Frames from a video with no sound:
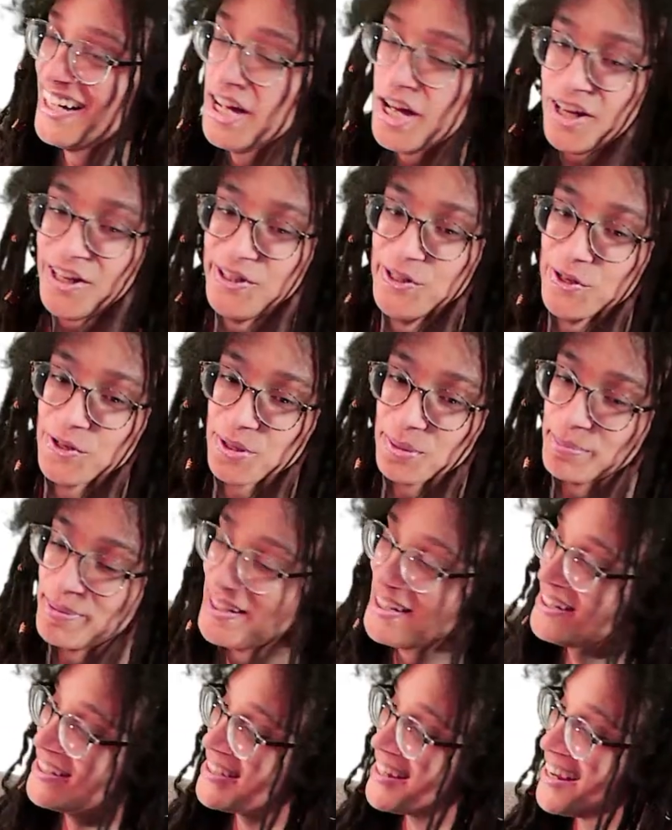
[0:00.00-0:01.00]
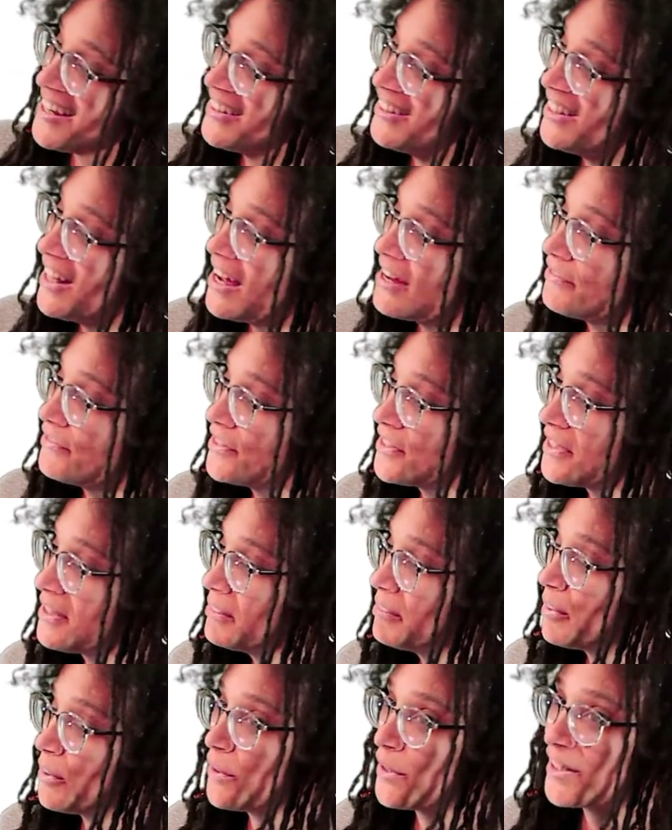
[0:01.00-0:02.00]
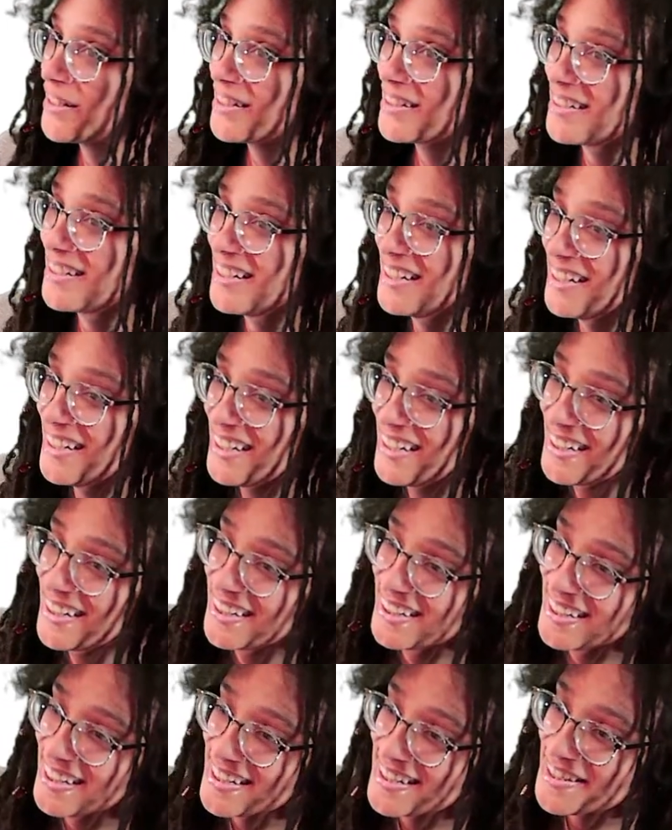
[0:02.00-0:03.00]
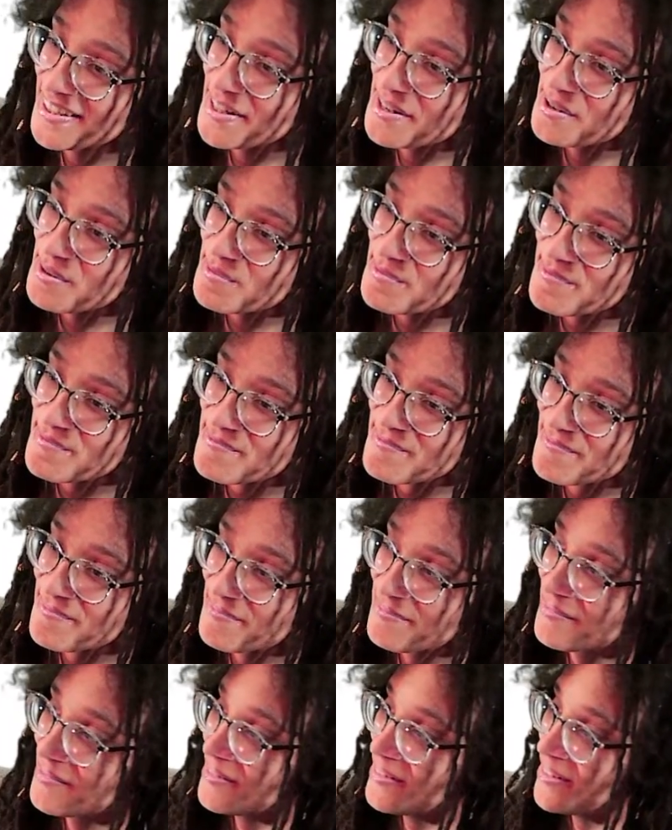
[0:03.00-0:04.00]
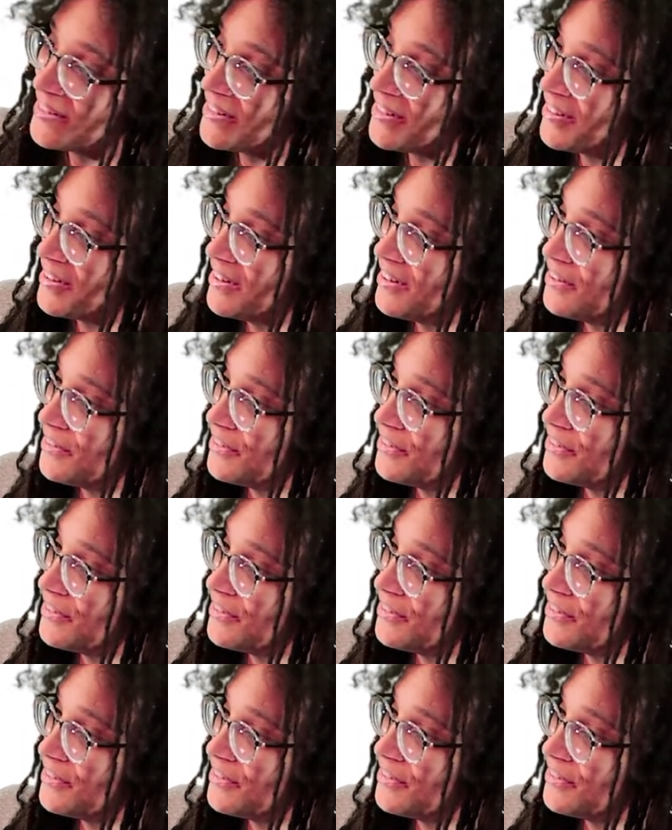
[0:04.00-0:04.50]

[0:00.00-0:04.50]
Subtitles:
You're the piece and life is the board. That's dope. All